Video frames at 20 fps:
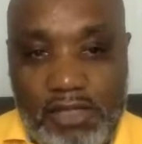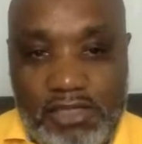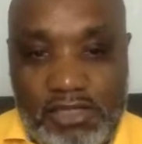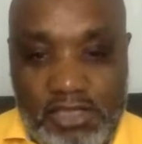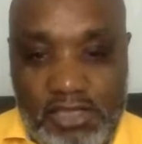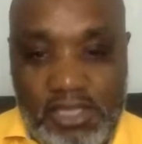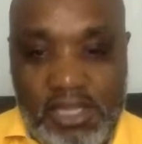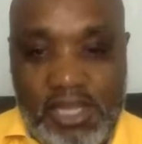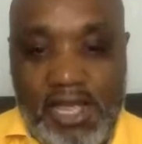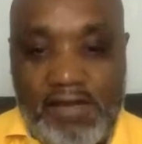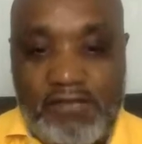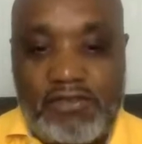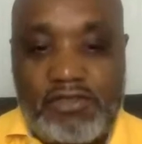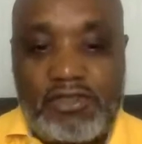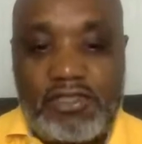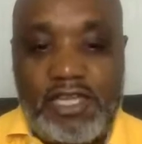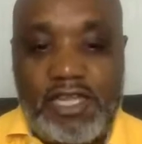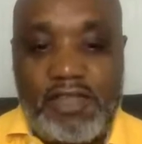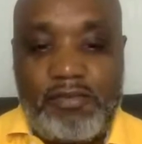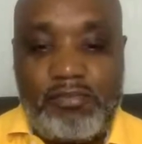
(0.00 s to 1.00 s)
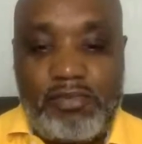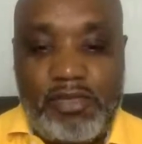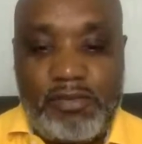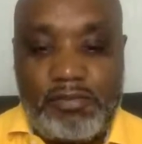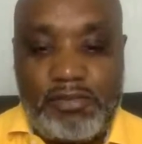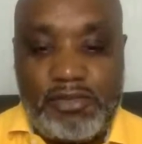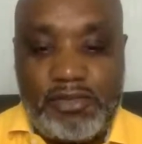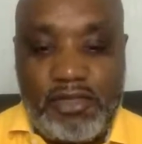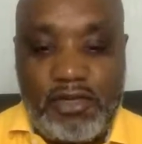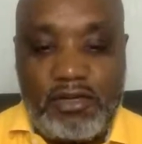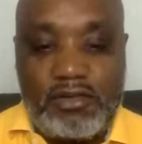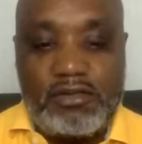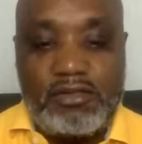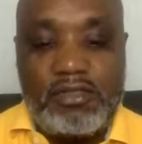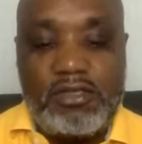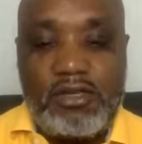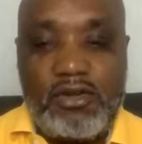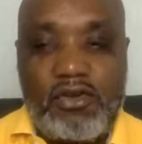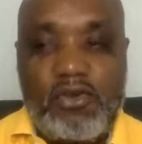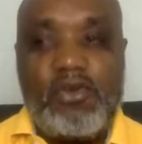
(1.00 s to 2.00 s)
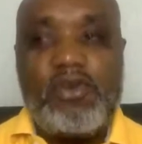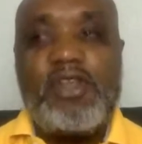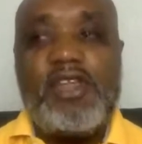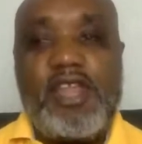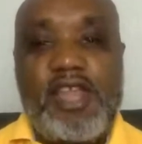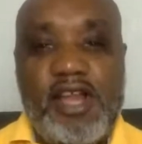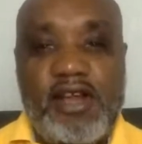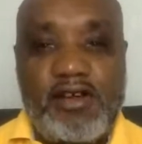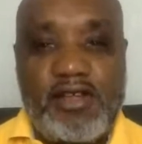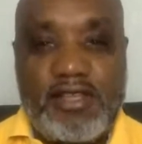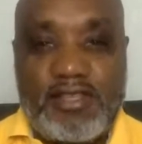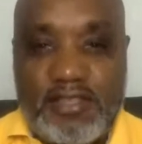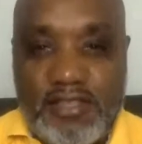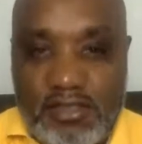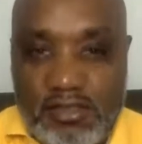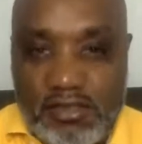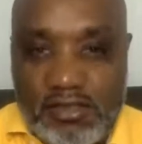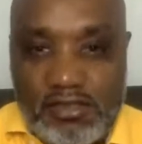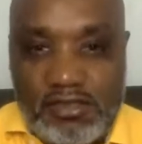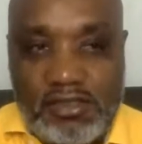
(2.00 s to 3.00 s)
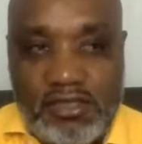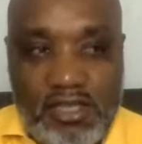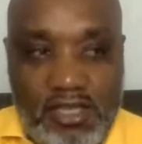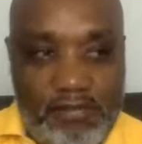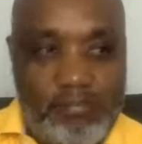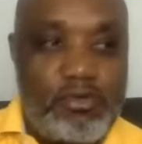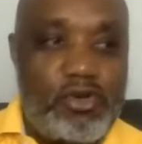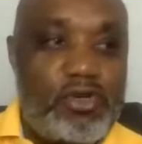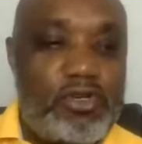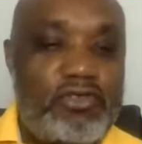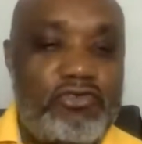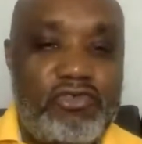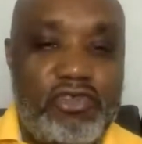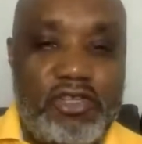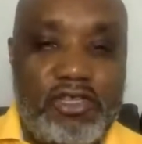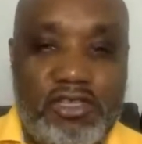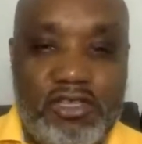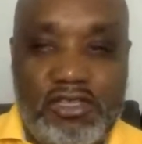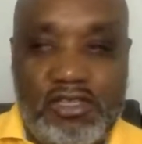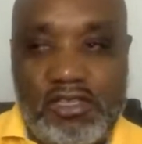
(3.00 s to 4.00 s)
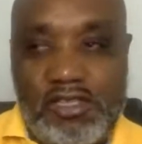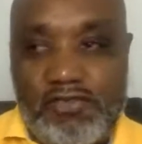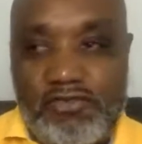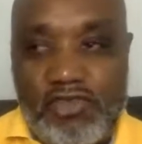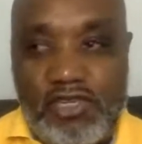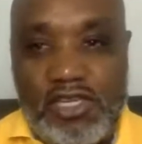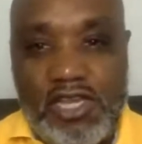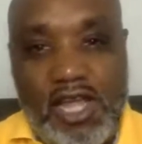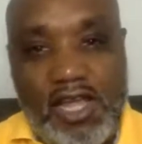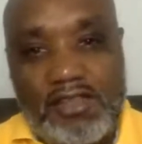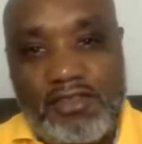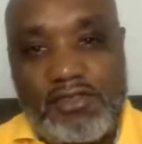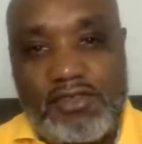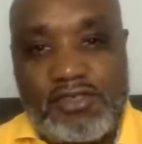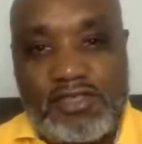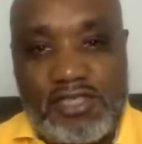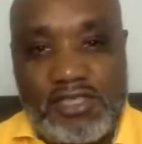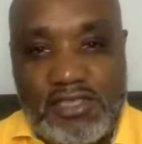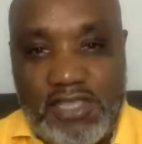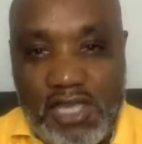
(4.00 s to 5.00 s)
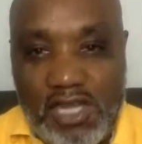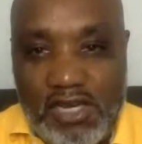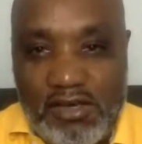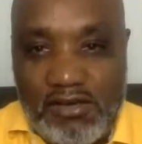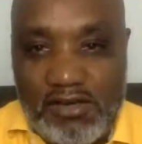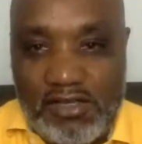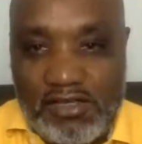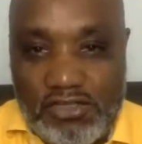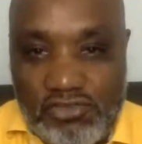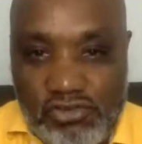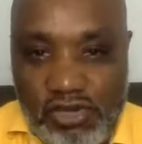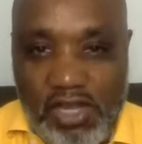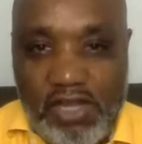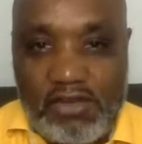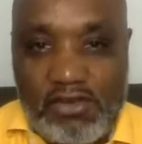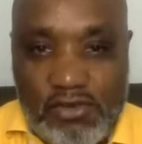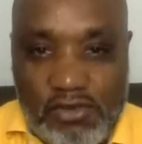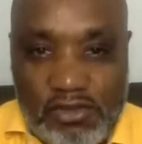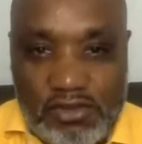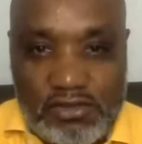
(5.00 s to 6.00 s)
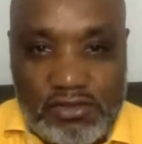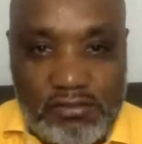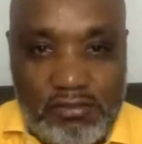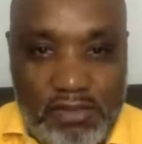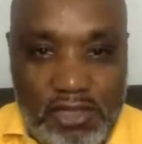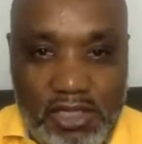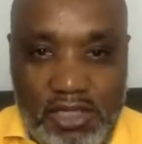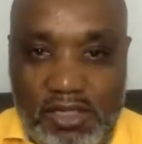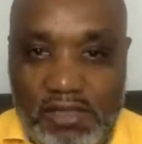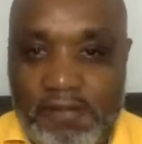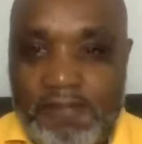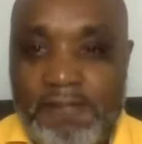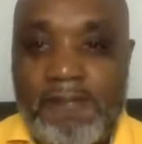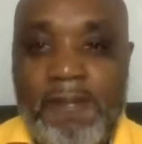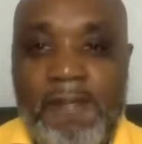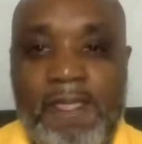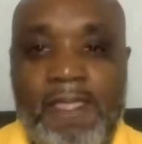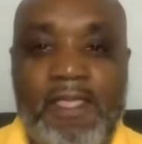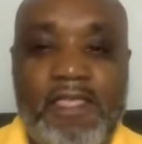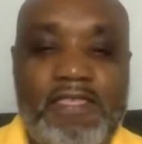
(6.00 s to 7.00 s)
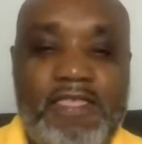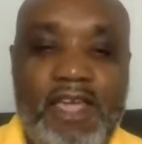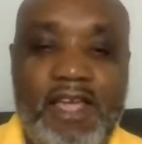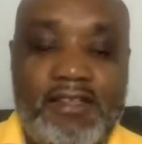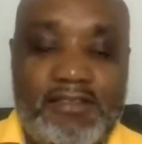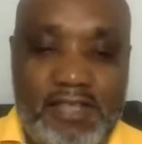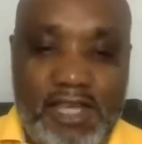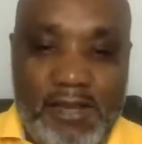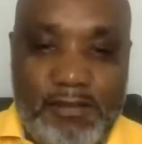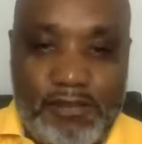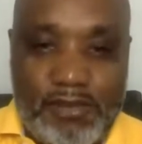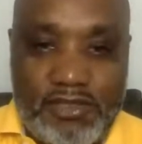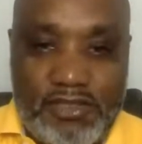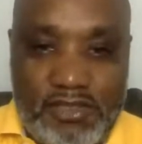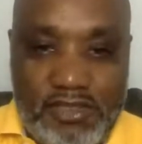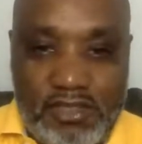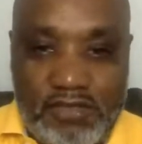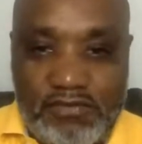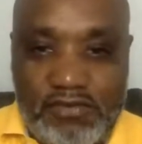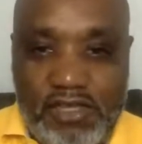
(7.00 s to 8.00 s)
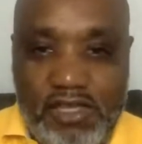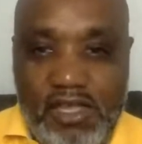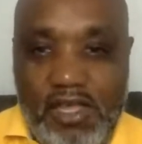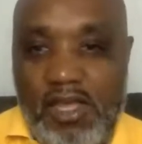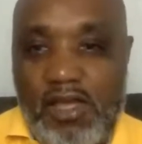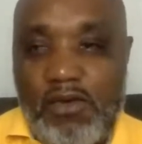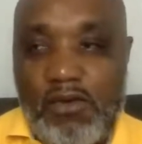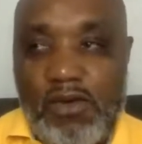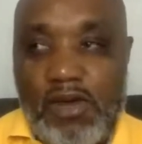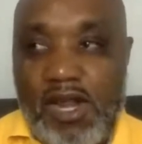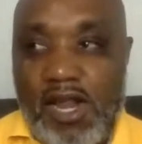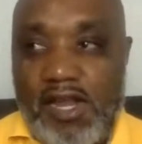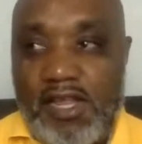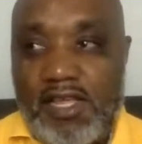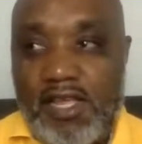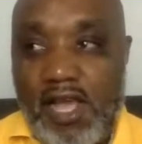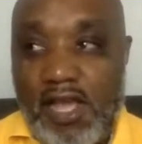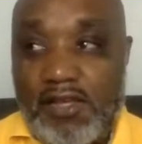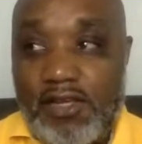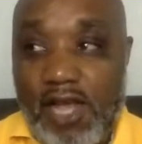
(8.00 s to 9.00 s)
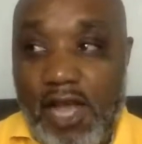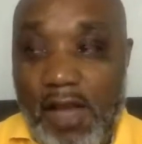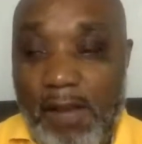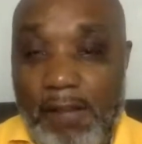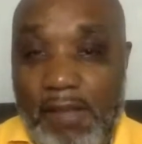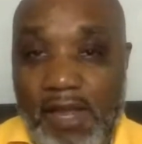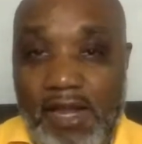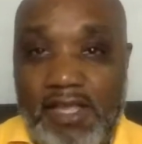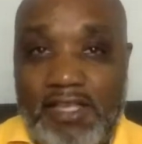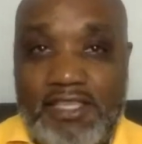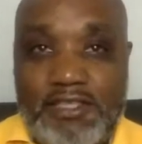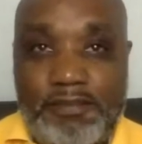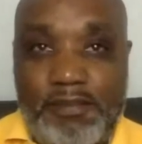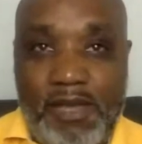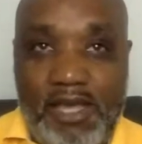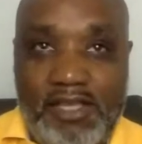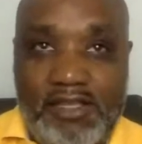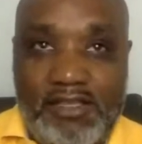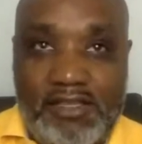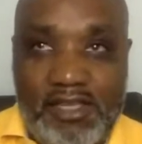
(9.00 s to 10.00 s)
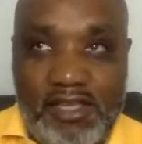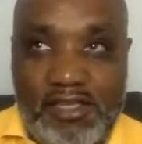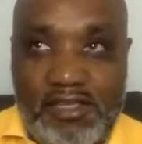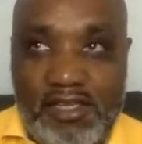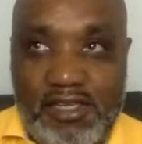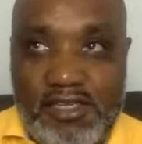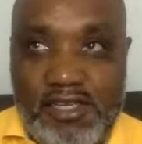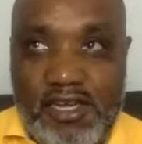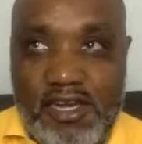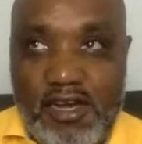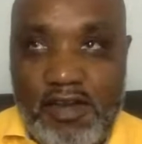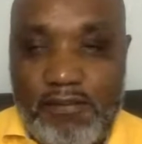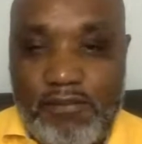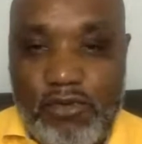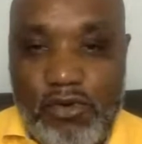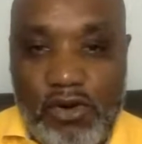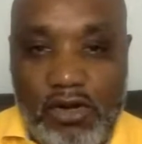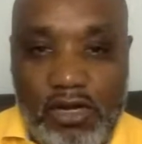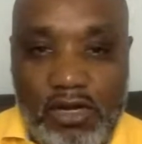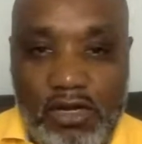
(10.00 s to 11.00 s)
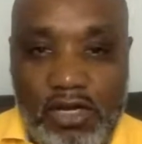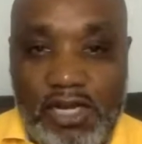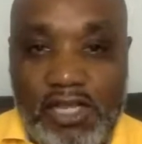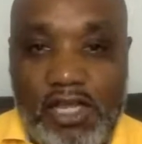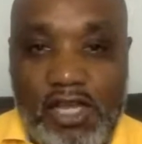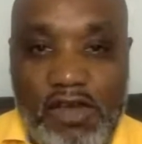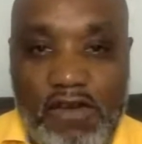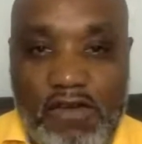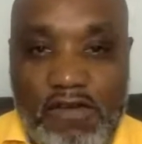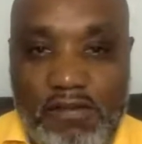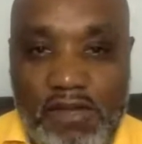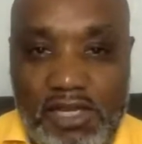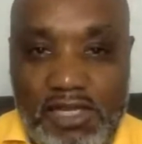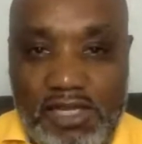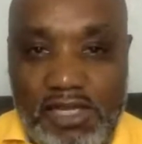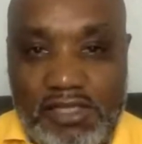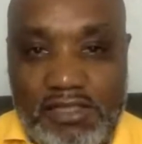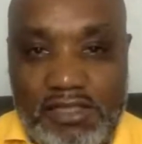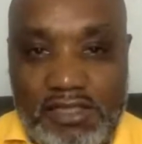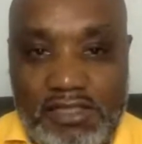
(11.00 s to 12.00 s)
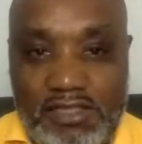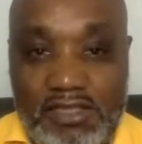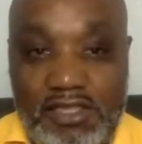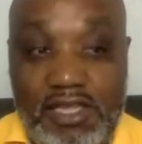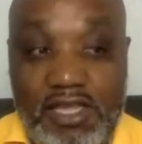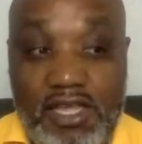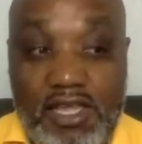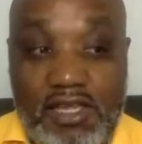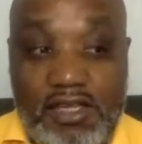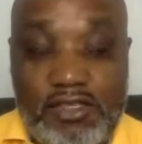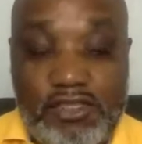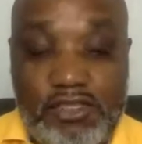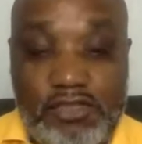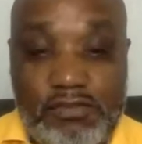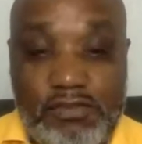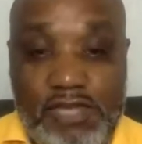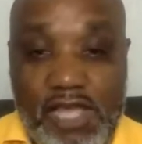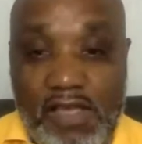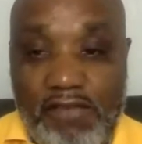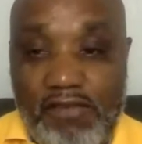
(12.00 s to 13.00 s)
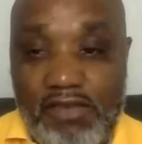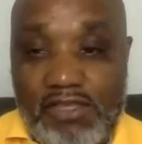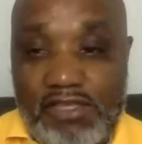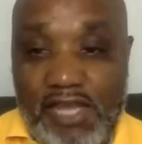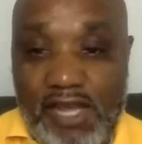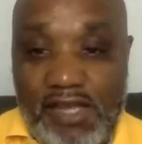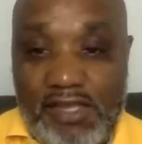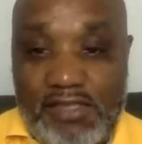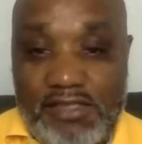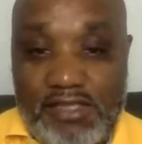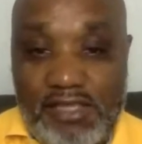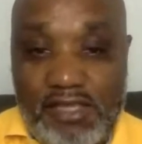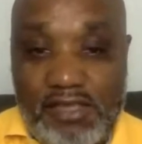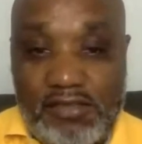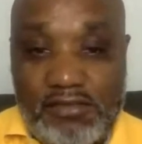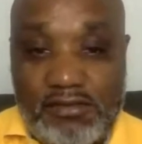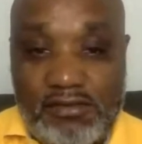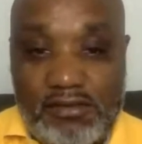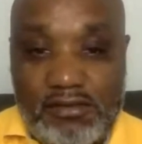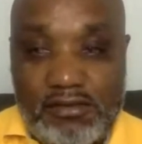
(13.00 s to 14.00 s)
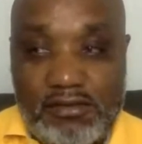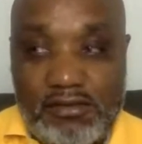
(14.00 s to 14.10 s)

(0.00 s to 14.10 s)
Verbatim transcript: budget. They have to let people know goat dairy is good. It's good for if you're lactose intolerant, try goat milk. That type of stuff. We're not. I, am not expecting the dairy board or any government entity to be mm-hmm. advertising